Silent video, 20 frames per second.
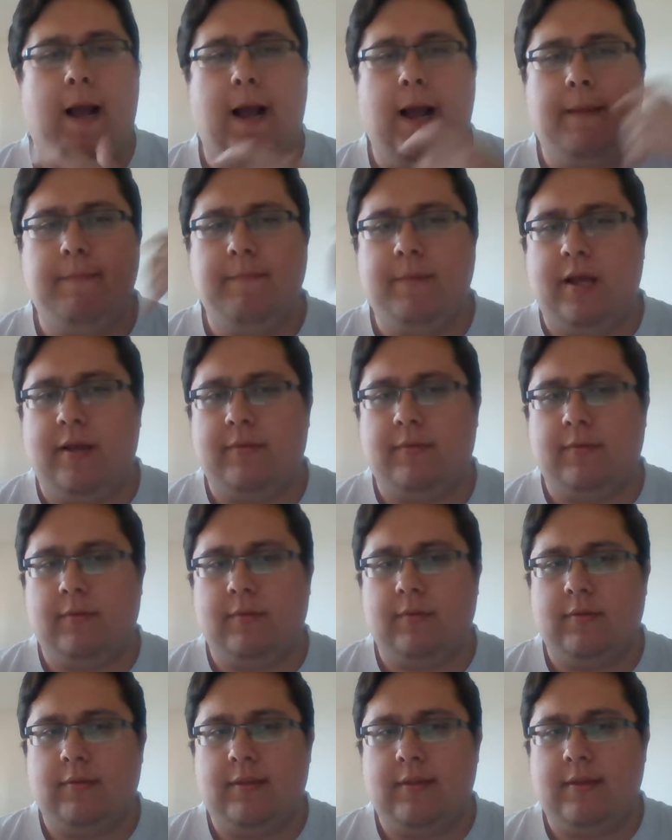I'm
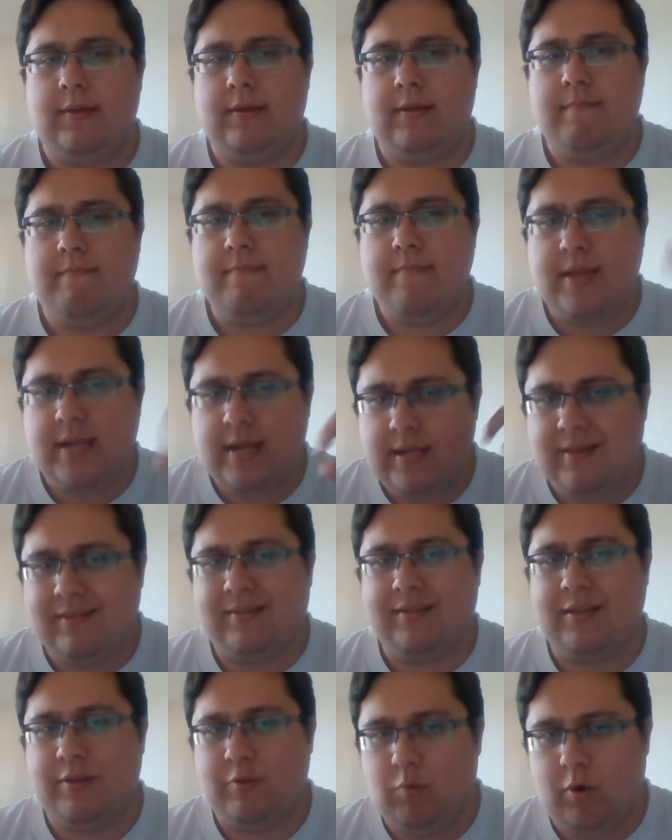not
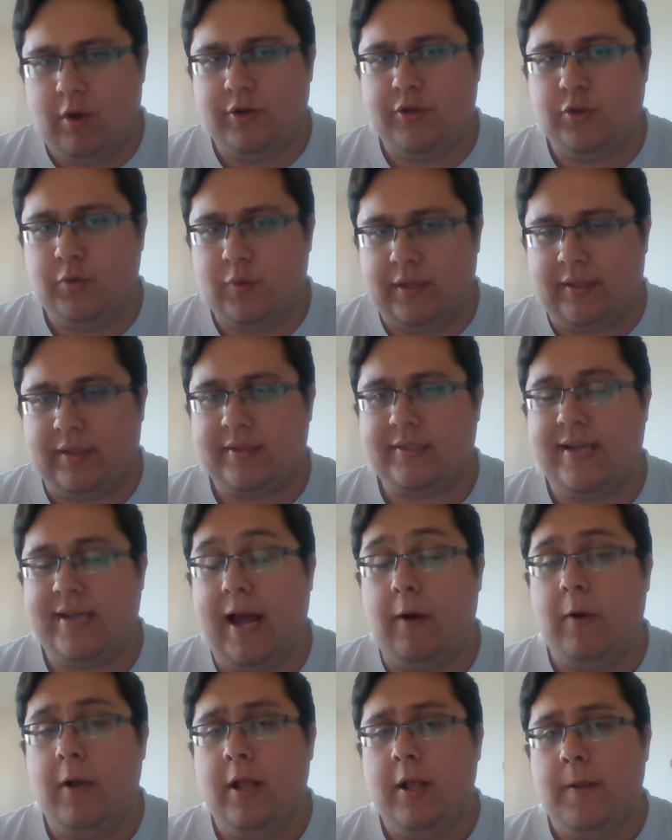immediately the one doing this.
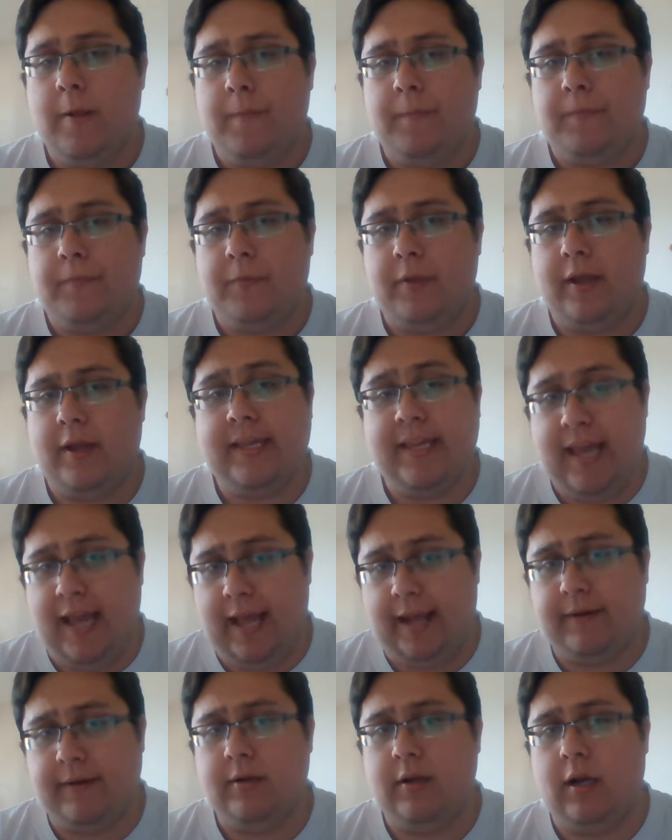Now,
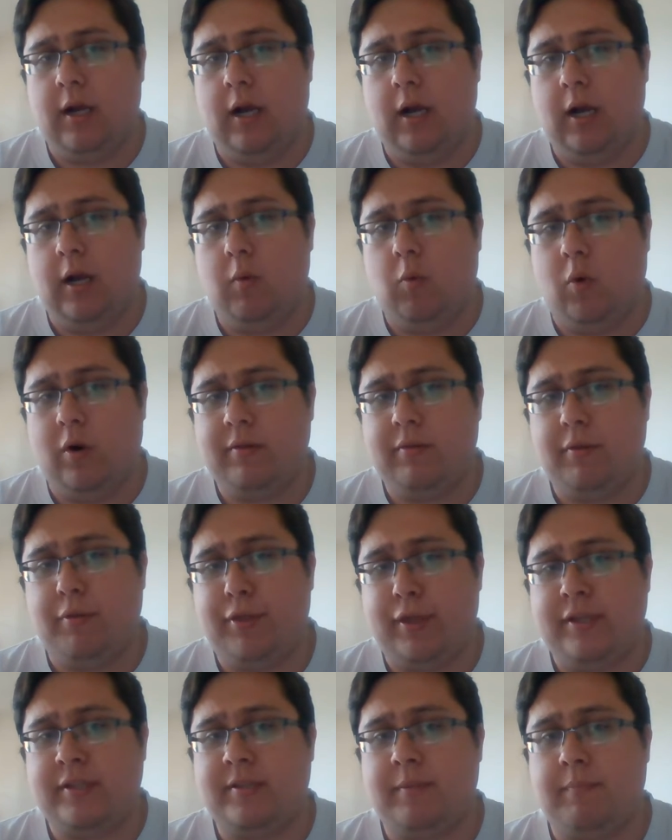again, one of the
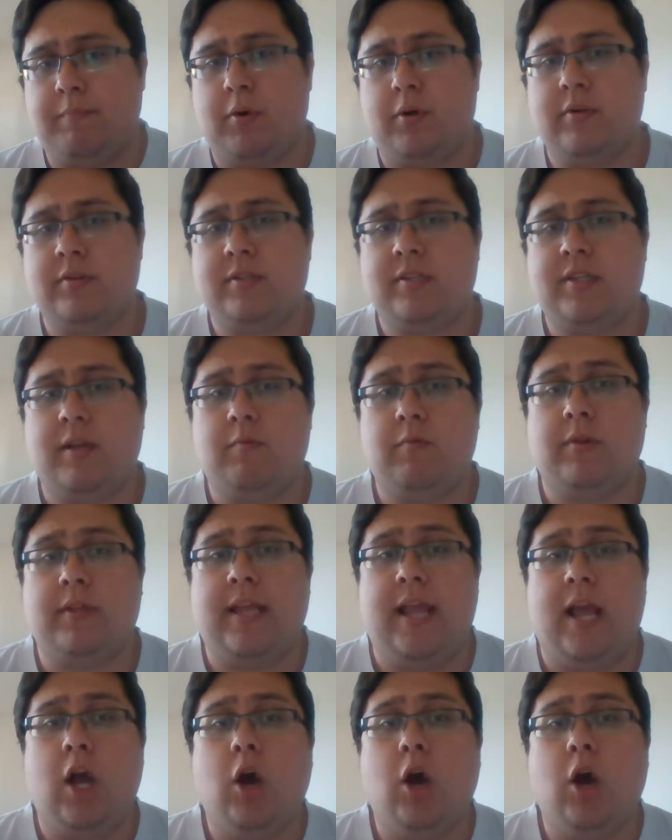things that burdens can really